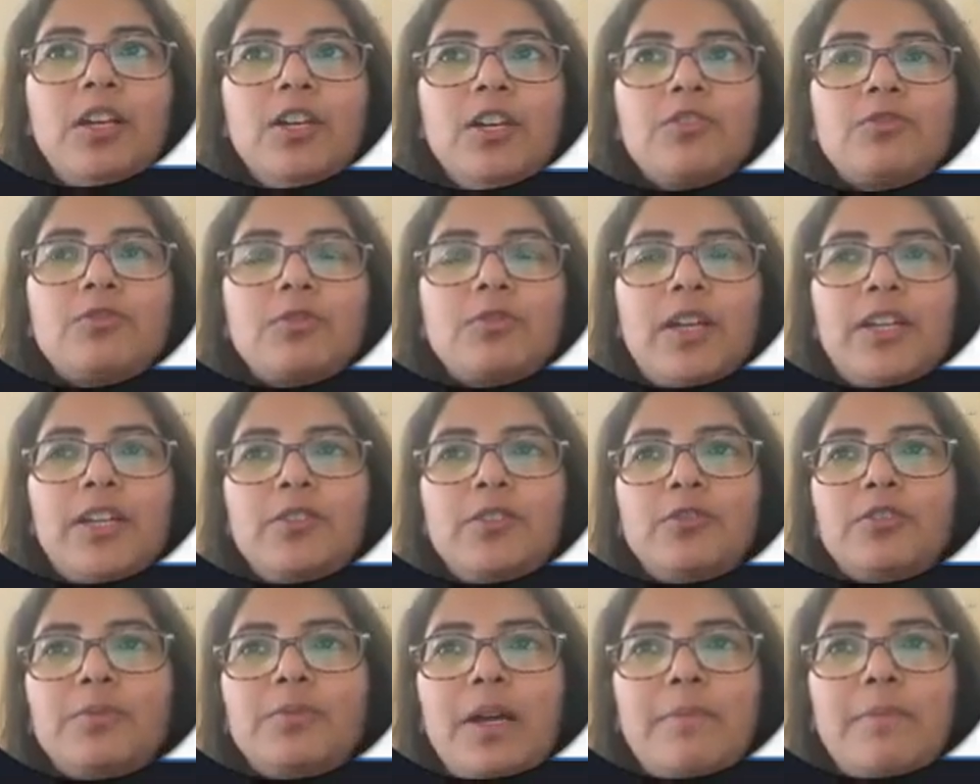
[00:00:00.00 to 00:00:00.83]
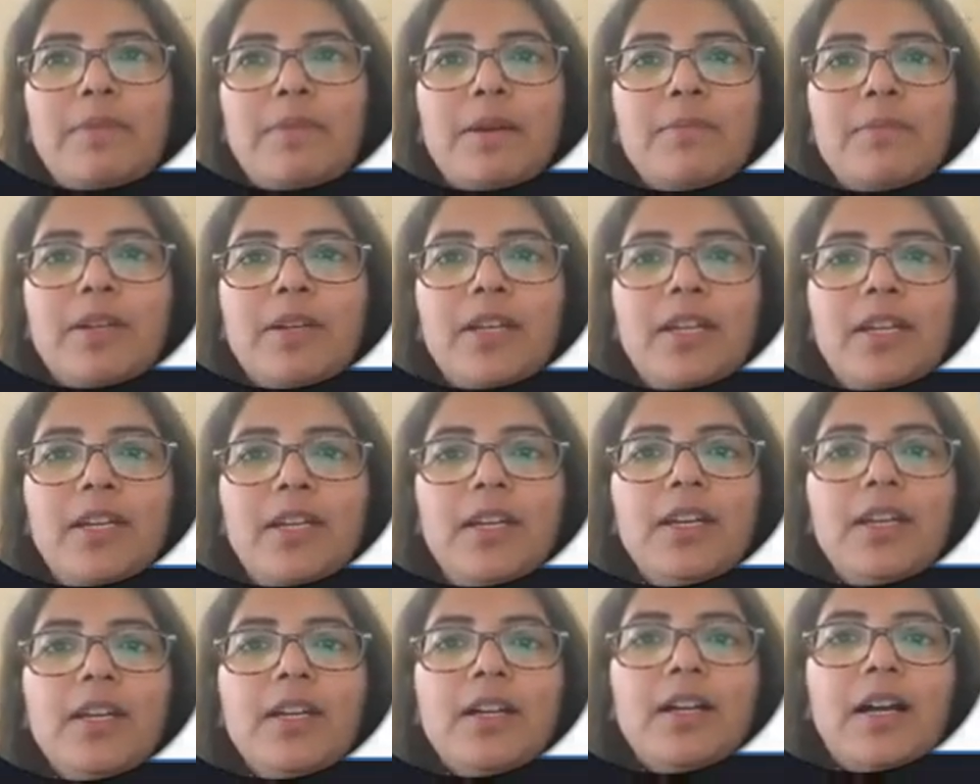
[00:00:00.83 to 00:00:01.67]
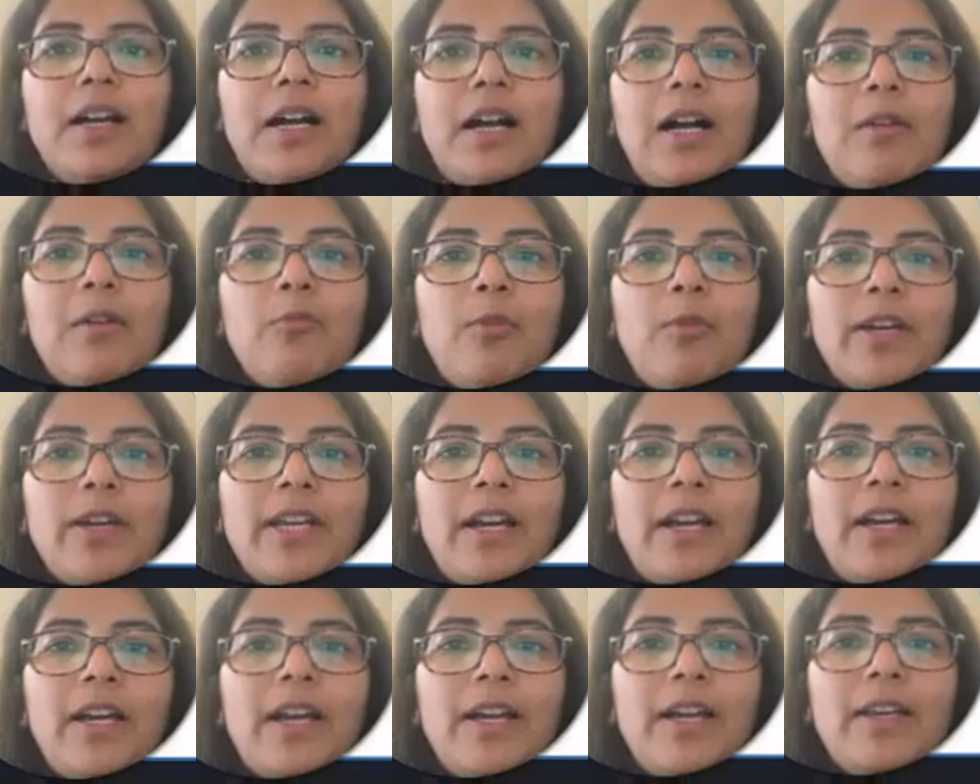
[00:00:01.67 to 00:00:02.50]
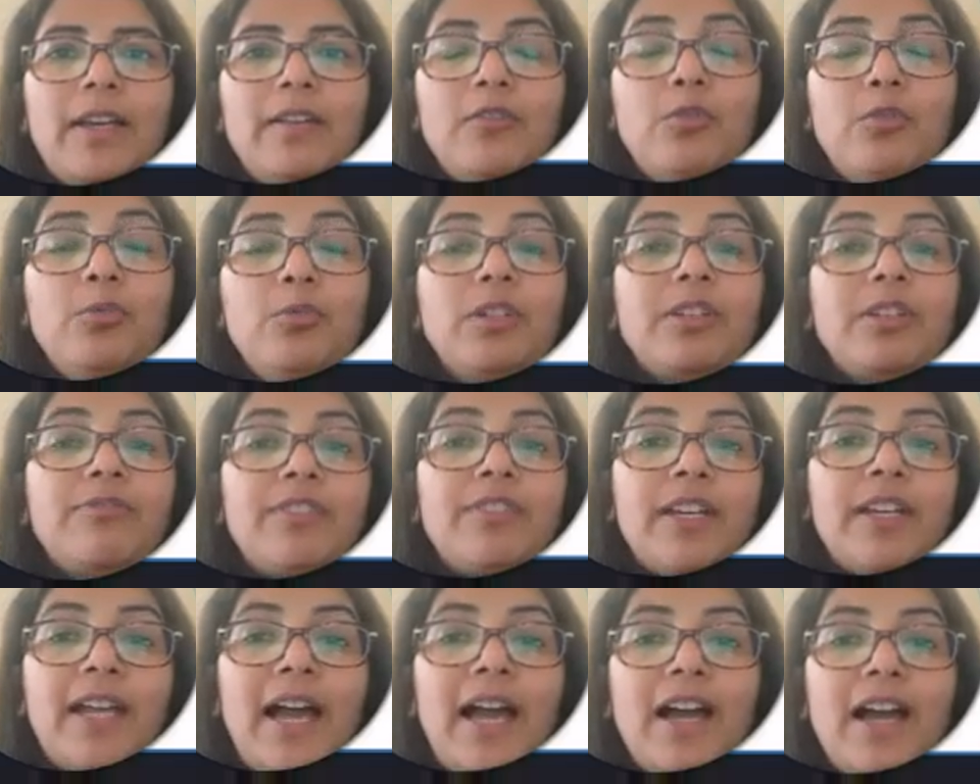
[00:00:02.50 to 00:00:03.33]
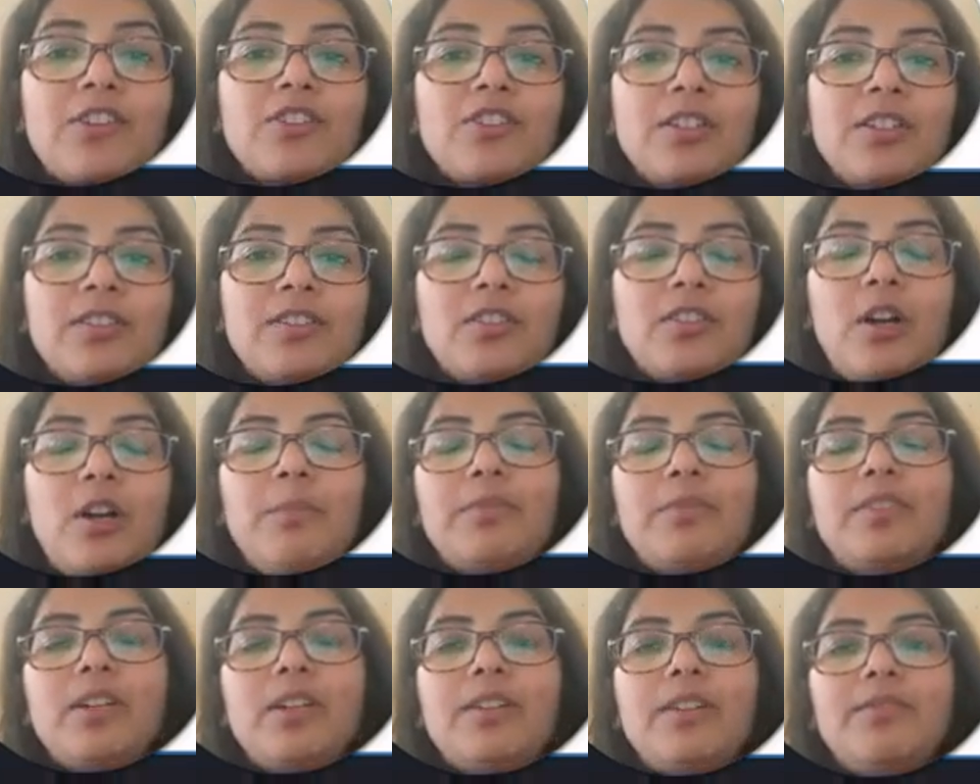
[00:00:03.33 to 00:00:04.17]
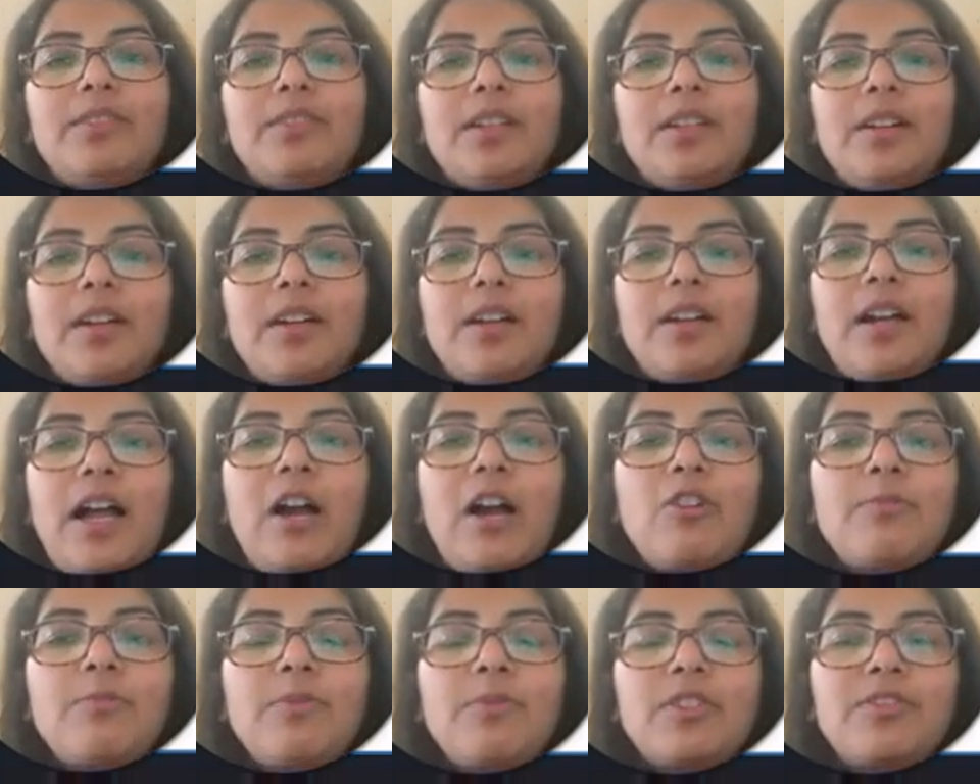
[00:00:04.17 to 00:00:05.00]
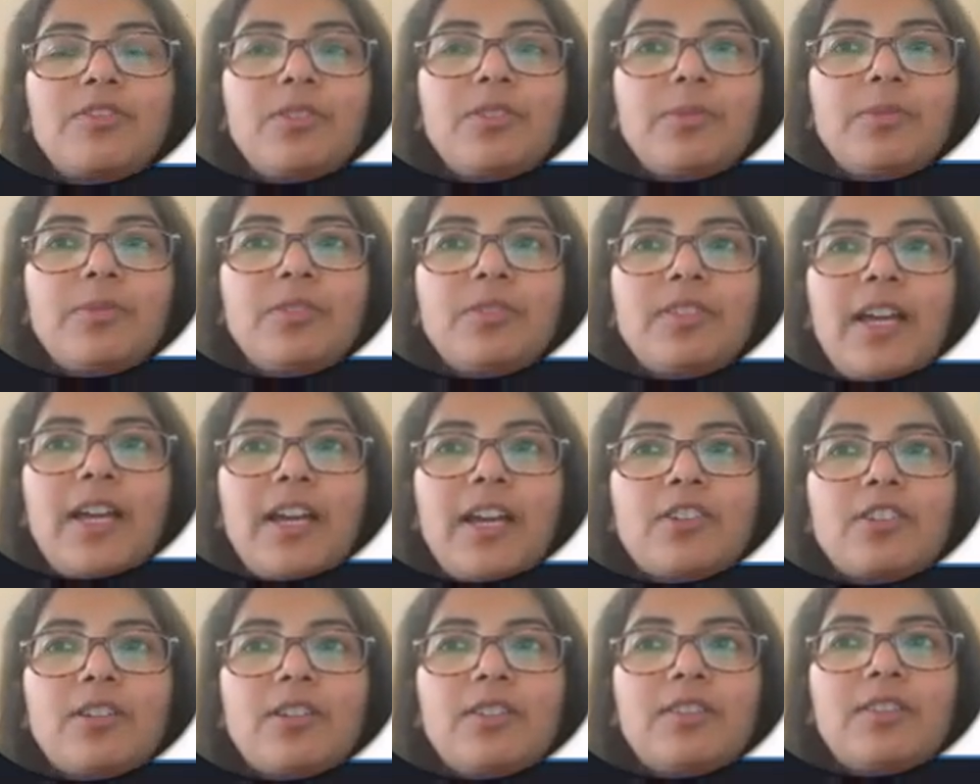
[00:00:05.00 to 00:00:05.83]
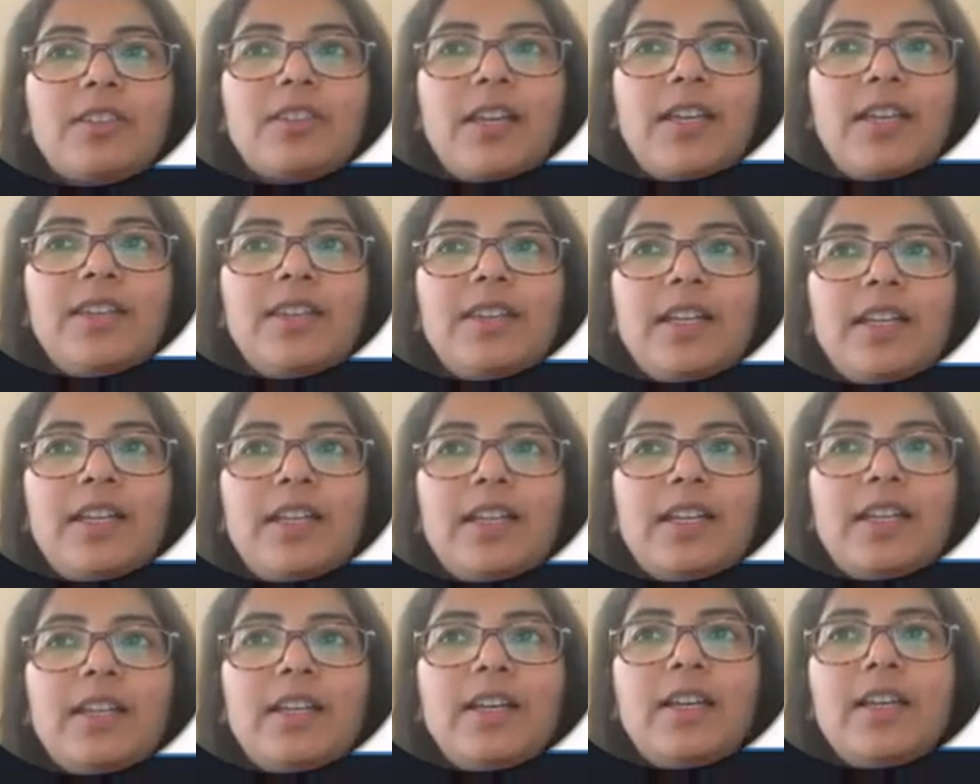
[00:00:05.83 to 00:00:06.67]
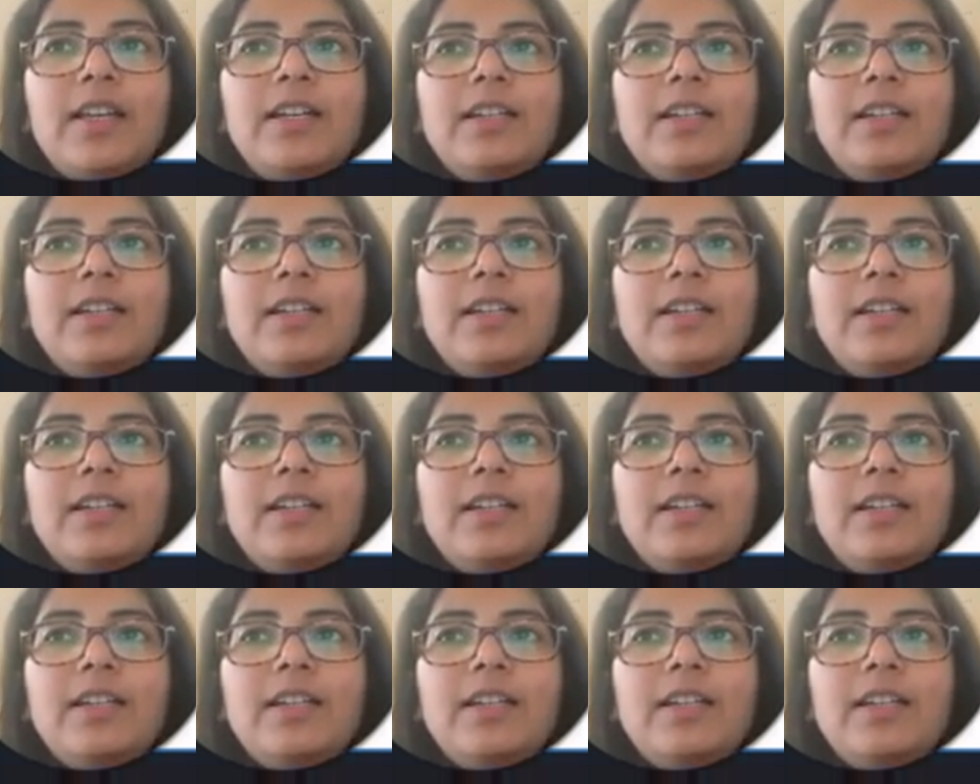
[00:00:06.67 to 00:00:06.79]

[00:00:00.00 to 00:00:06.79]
should I use my memory, and do different actions, observe the outputs from those actions, and then